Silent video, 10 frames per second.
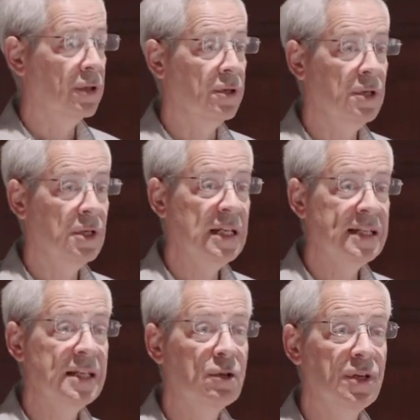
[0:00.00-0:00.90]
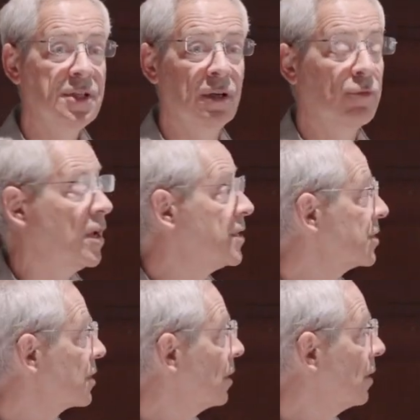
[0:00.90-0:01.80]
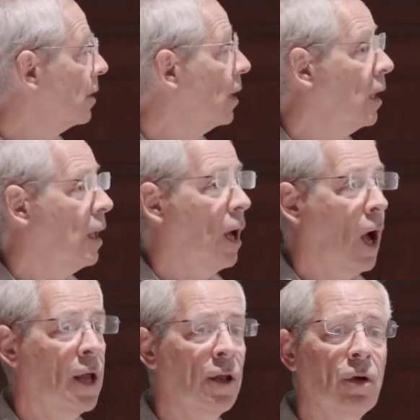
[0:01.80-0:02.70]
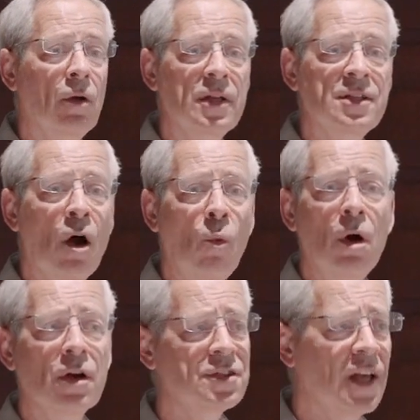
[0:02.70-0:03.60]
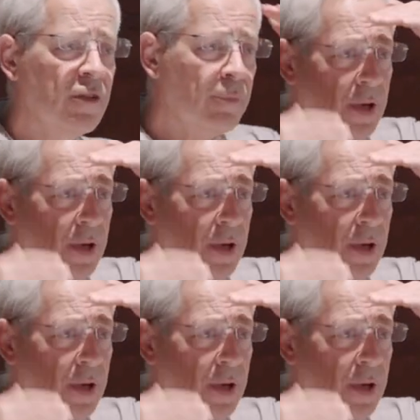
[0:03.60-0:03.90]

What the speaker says: the nitty-gritty of risk. I don't know, is our work safe